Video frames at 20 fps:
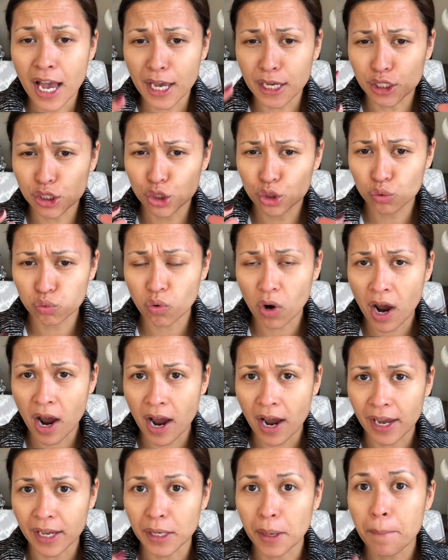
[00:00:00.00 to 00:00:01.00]
and
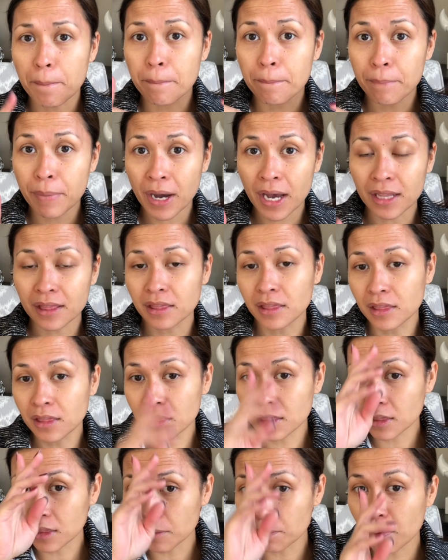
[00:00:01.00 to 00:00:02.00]
dry, but
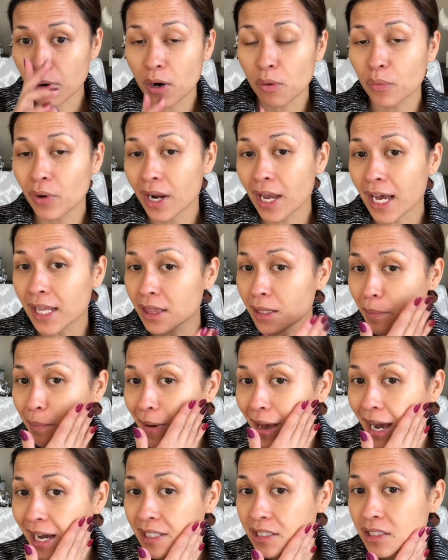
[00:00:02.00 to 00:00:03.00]
the part where I had the
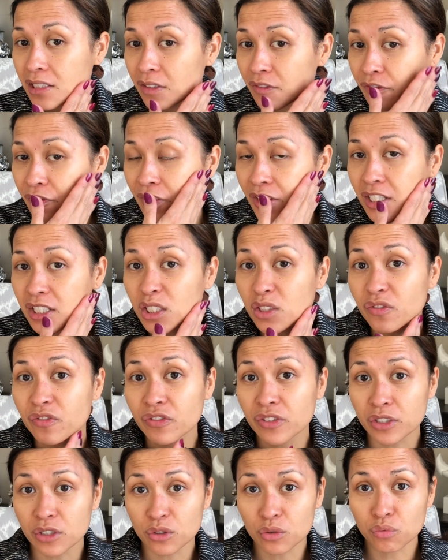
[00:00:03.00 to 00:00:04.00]
mask, the face
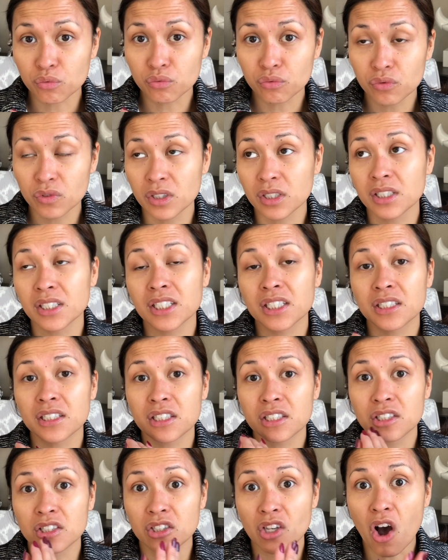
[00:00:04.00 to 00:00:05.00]
feels really
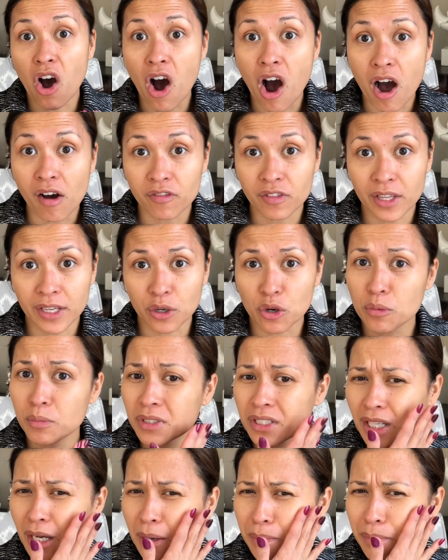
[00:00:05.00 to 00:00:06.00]
soft, like
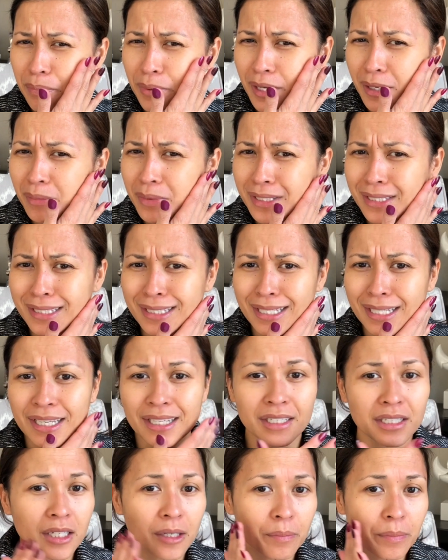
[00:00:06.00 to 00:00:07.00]
almost like a baby
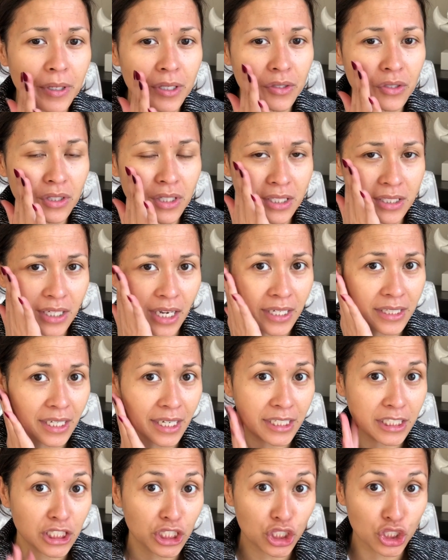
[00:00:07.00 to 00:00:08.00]
skin compared to the side
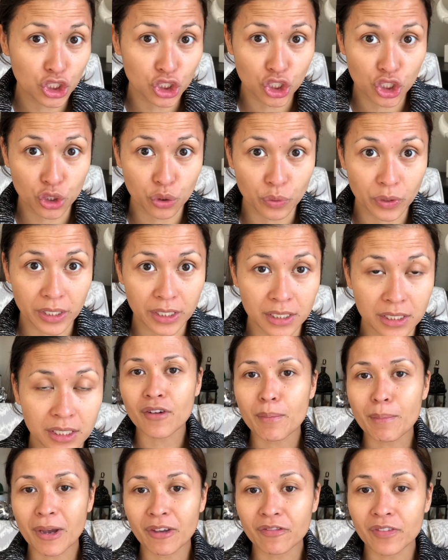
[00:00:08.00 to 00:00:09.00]
that I didn't do it.
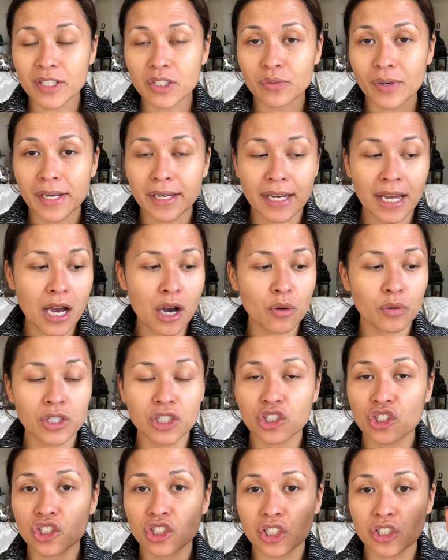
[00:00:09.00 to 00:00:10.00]
On my face right now
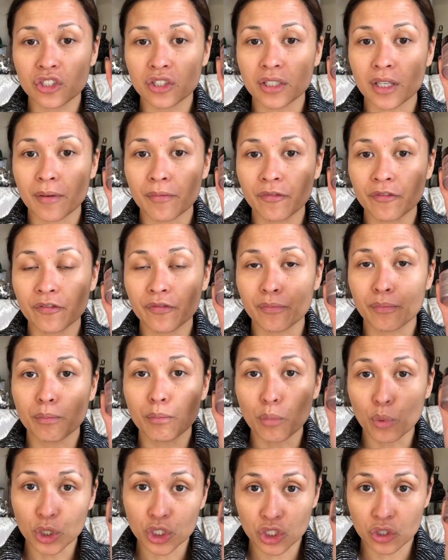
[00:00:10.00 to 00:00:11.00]
is just some
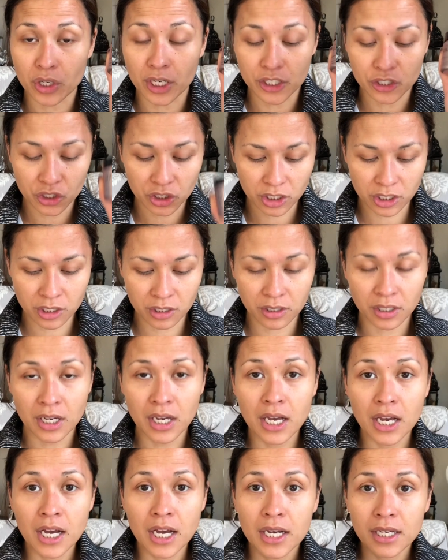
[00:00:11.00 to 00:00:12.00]
moisturizer,
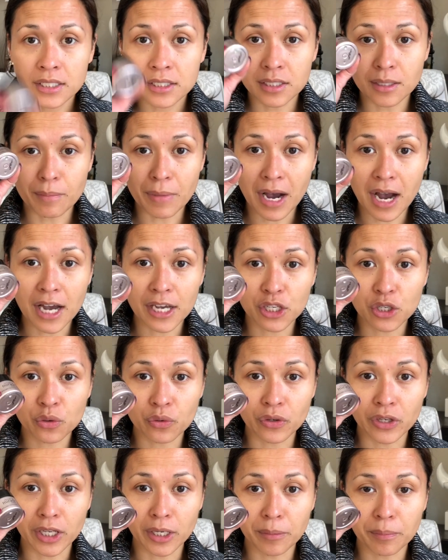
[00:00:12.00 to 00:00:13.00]
some eye
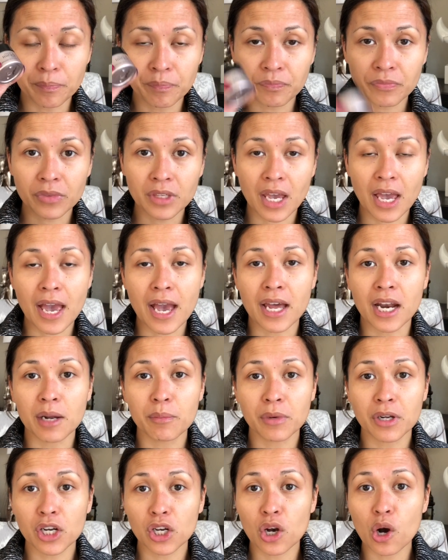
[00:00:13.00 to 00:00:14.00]
cream, and
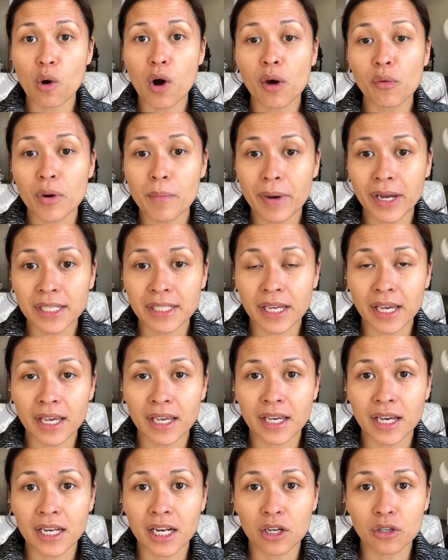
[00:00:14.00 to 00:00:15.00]
I'm gonna go on with my
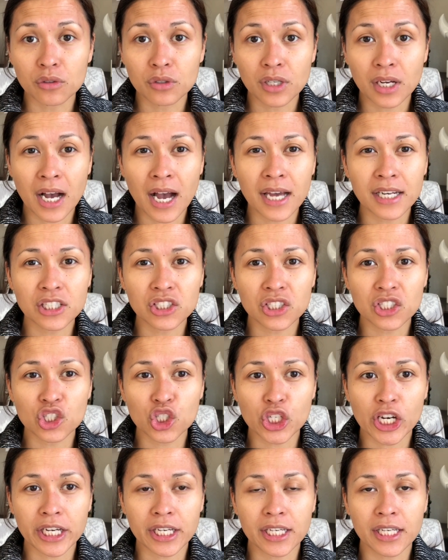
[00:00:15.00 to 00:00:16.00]
day, and I'll kind of
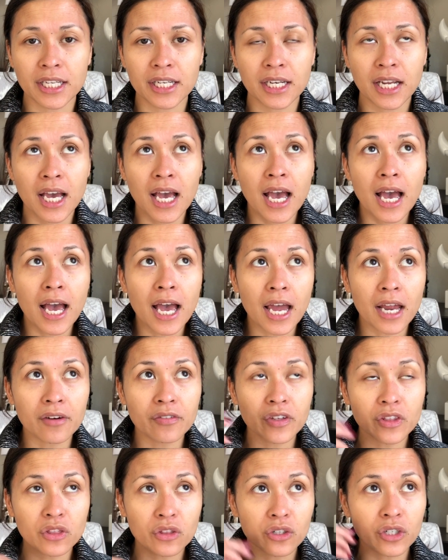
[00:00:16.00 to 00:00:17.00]
just check in
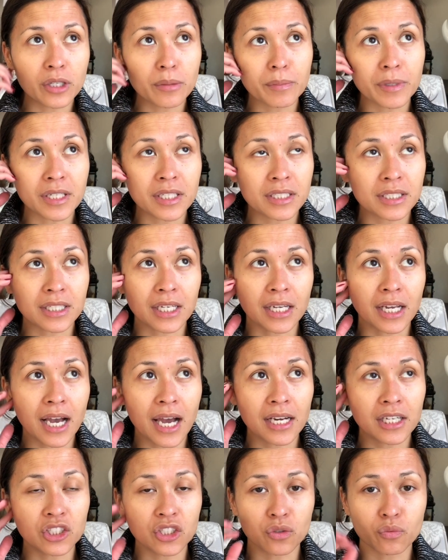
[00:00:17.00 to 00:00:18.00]
every 30 minutes and
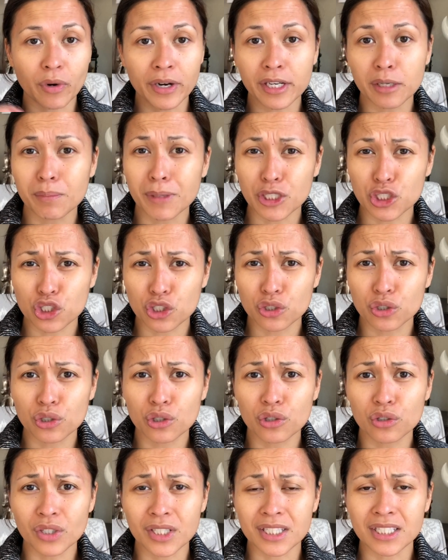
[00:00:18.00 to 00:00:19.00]
kind of just write in my
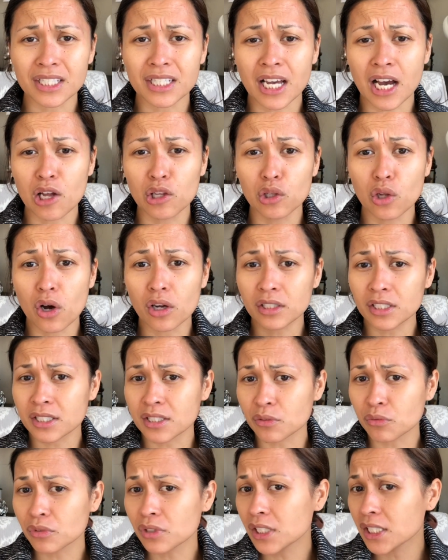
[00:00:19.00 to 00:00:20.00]
journal and see how long
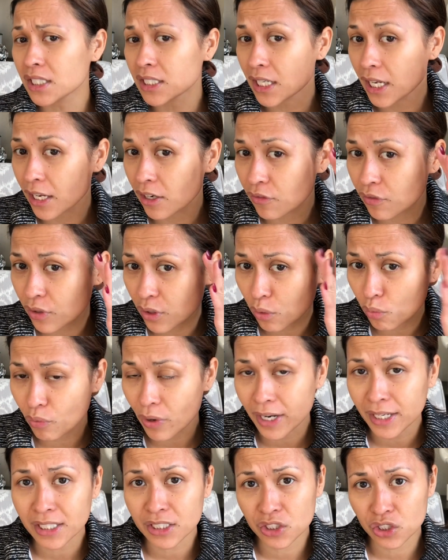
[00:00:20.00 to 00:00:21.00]
does it really take for the
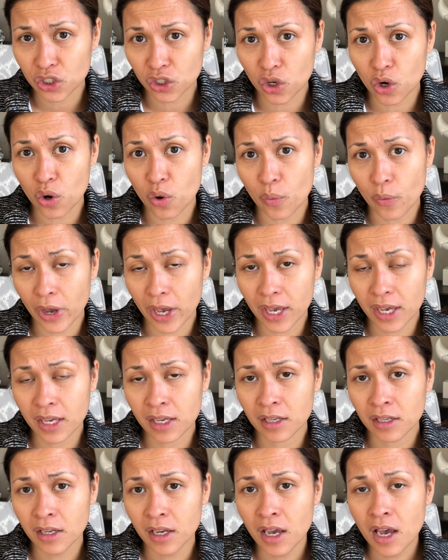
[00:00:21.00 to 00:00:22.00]
redness to go
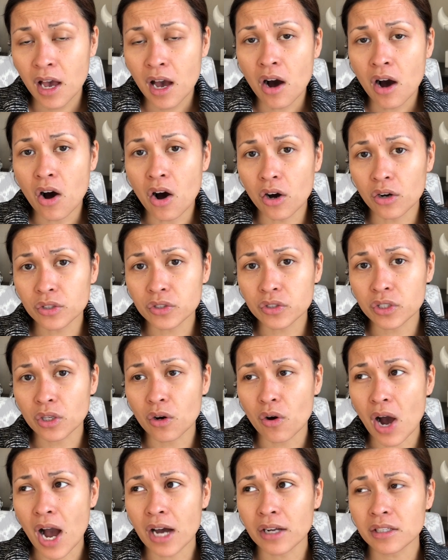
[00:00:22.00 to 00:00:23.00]
away.
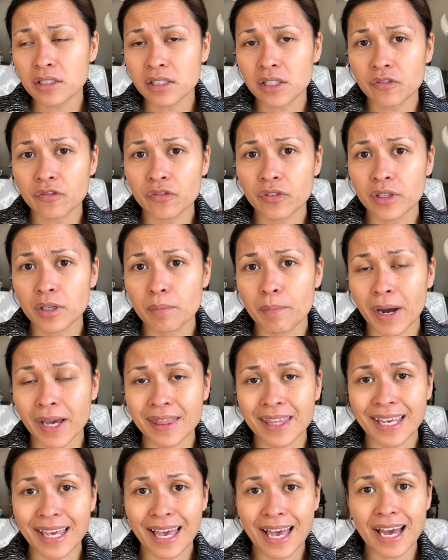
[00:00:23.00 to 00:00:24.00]
Also, how does it feel by
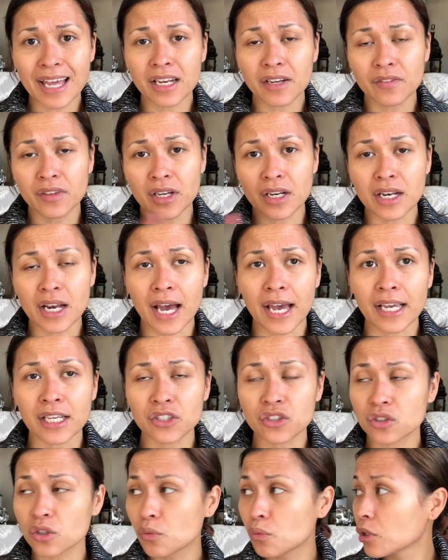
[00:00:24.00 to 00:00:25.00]
the end of the
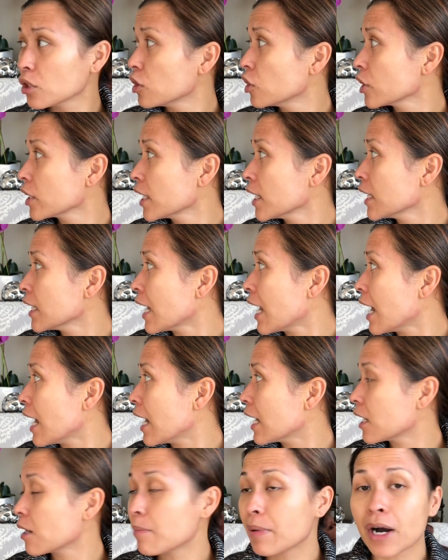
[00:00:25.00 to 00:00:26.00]
night? So we're looking
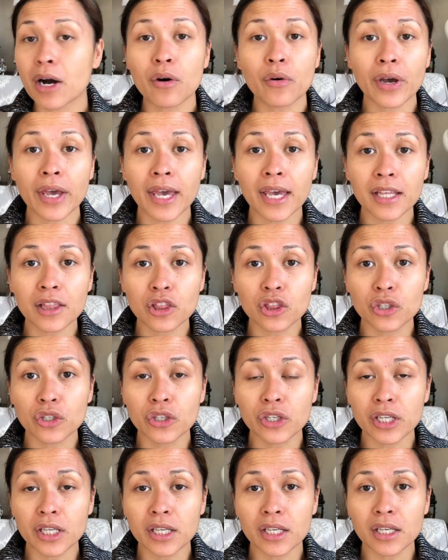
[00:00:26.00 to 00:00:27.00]
at about
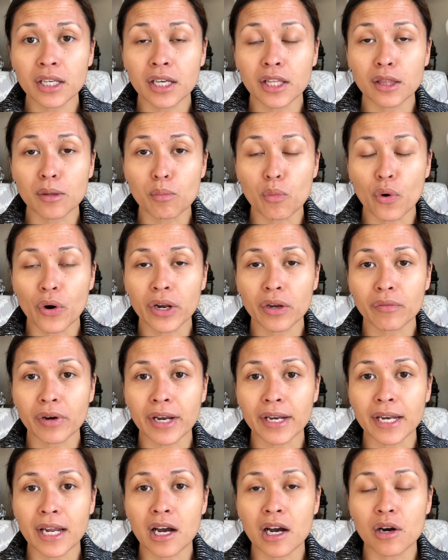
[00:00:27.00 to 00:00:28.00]
8:30 in the morning
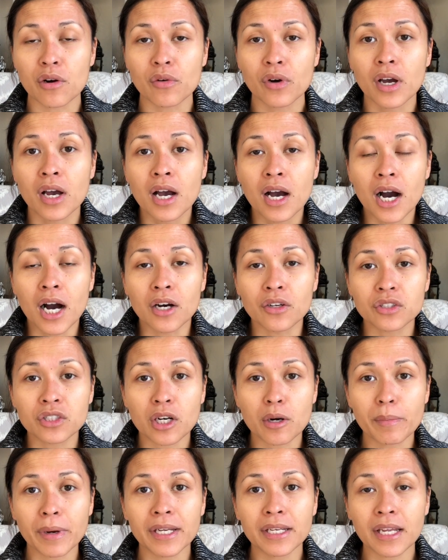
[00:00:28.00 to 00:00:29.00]
right now. I'll
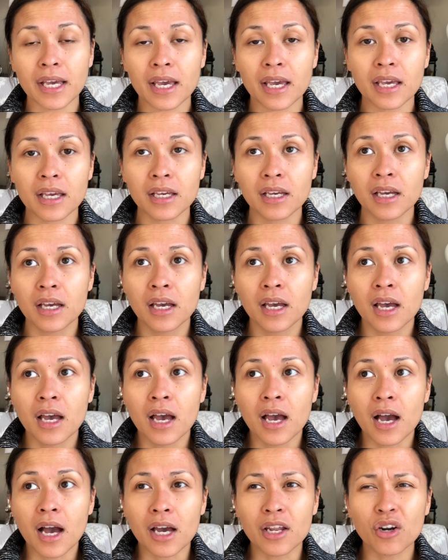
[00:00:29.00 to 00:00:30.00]
start my day,
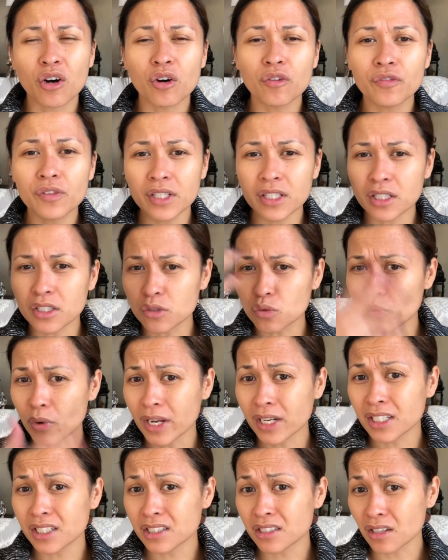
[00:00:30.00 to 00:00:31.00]
And hopefully this
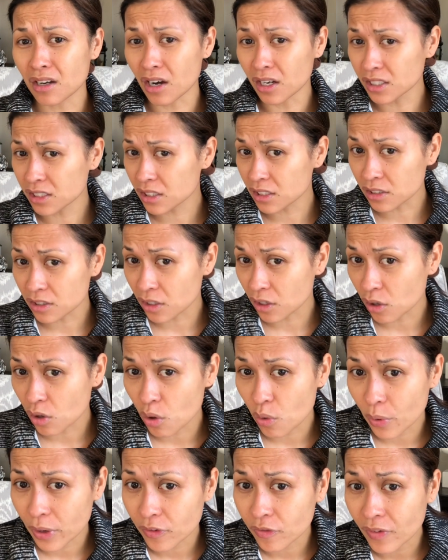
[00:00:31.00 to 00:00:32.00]
redness honestly is gonna
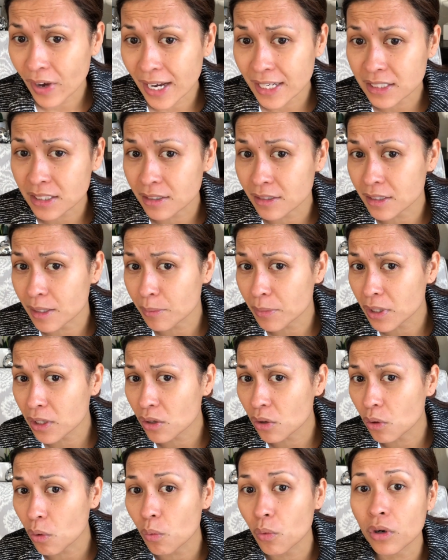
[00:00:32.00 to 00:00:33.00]
go away fast because I'm
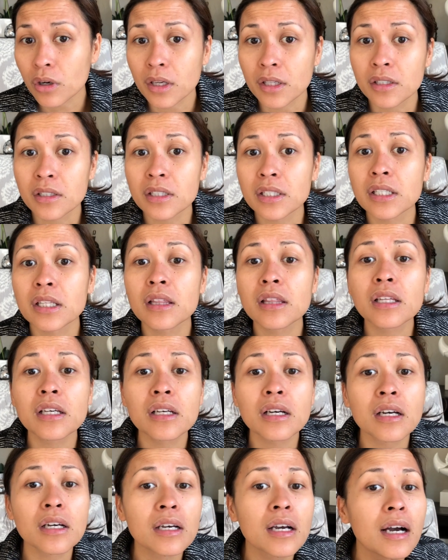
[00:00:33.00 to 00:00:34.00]
gonna go to work and they're gonna
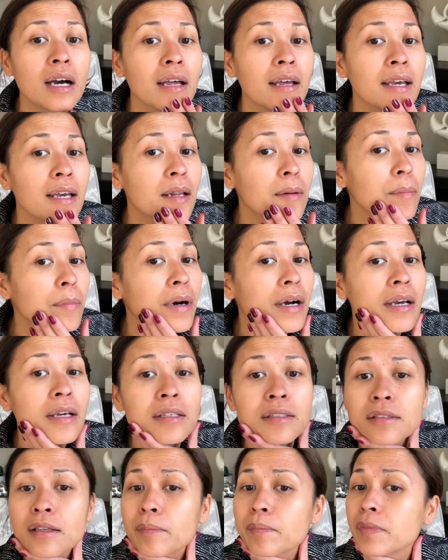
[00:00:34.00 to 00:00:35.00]
think I got hit
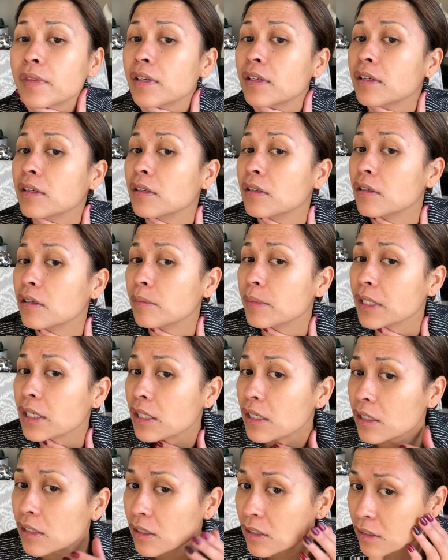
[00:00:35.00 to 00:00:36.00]
by something. Oh my
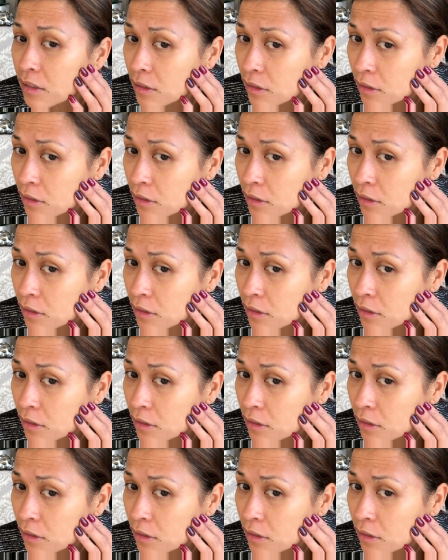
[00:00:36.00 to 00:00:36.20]
God.